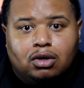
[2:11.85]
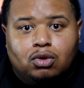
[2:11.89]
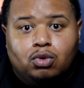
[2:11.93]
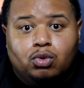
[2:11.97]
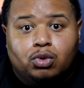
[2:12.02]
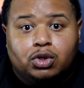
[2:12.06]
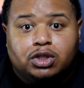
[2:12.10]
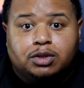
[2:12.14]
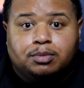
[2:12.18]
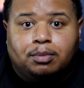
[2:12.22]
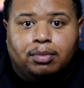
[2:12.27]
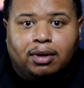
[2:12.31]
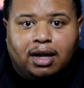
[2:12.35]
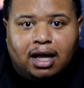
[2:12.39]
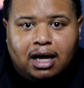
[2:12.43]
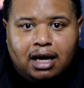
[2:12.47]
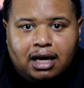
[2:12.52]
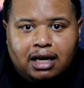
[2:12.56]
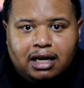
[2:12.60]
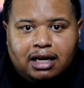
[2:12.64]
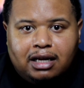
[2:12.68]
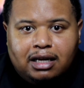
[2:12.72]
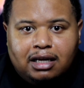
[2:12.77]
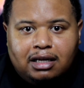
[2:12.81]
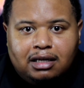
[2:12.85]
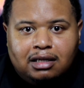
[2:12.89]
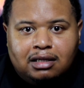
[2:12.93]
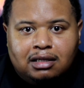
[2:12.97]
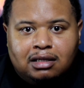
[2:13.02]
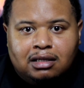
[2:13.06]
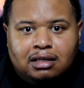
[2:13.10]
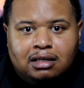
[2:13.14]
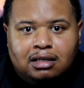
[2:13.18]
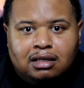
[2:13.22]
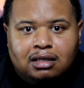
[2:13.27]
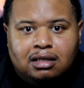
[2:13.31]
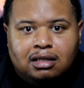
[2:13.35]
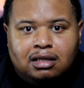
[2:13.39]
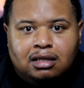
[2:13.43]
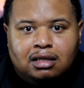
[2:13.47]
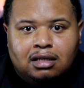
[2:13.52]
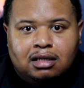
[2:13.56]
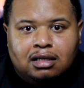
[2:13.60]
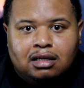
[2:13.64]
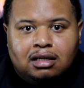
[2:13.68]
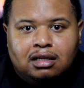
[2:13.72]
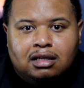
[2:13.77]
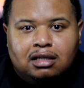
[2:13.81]
who is blind
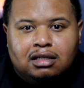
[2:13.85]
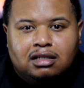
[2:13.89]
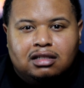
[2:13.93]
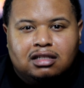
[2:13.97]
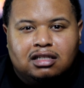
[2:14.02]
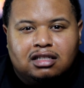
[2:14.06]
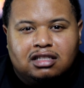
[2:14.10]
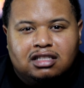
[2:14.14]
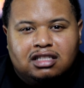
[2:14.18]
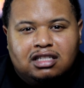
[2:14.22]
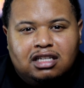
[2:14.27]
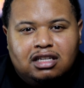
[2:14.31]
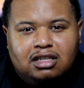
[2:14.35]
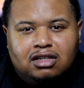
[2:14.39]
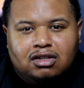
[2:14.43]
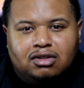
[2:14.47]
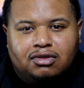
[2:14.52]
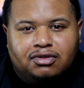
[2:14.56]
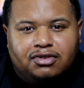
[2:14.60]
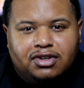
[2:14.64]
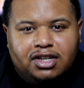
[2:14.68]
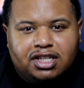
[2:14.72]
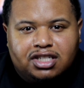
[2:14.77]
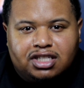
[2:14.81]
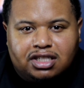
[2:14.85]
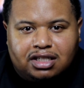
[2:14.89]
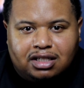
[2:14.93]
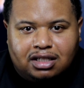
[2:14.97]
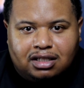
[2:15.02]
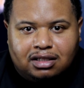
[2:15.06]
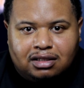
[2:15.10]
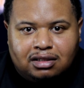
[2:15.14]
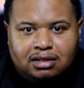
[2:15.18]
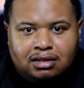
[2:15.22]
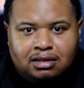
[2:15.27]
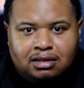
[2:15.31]
to see your vision.